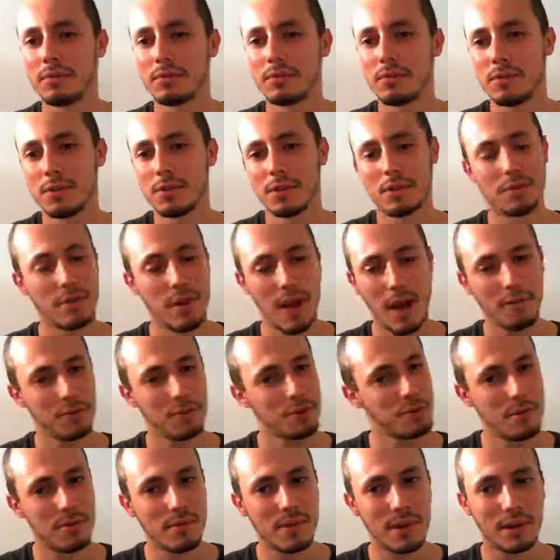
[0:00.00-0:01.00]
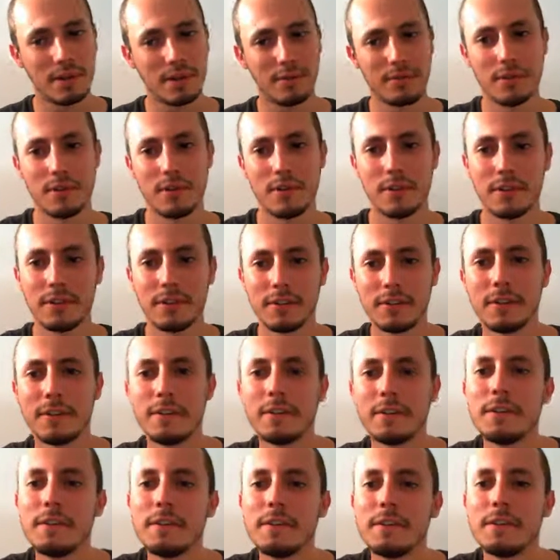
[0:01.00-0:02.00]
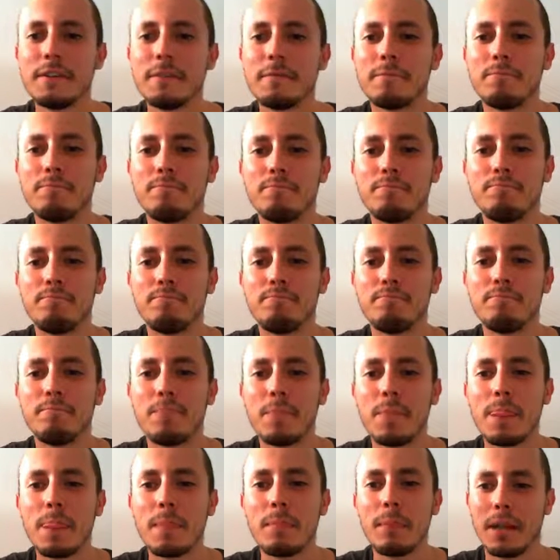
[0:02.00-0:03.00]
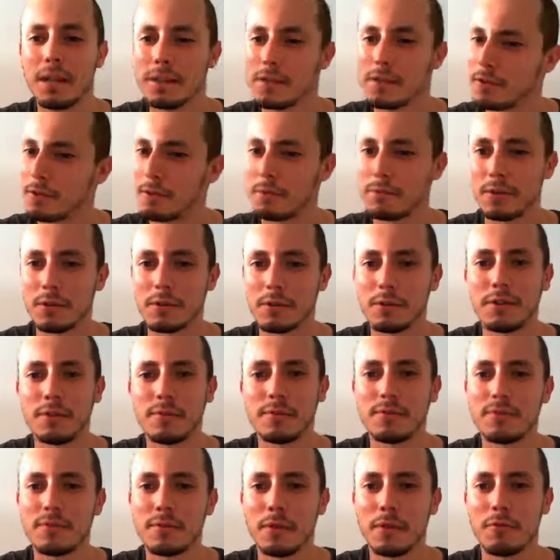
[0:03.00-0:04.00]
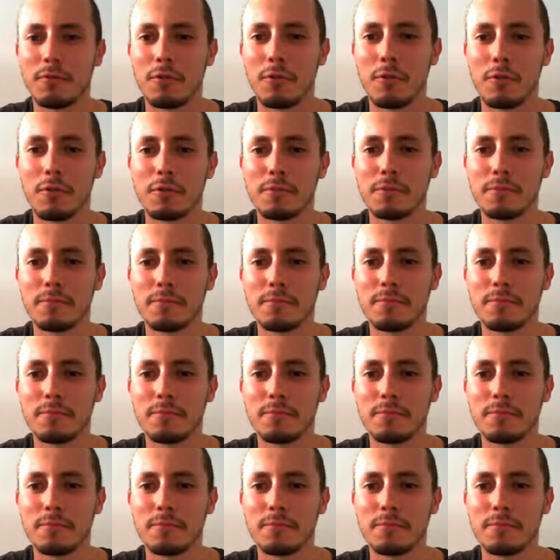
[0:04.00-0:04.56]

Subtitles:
So you have to be ready for it. But it's obvious, of course.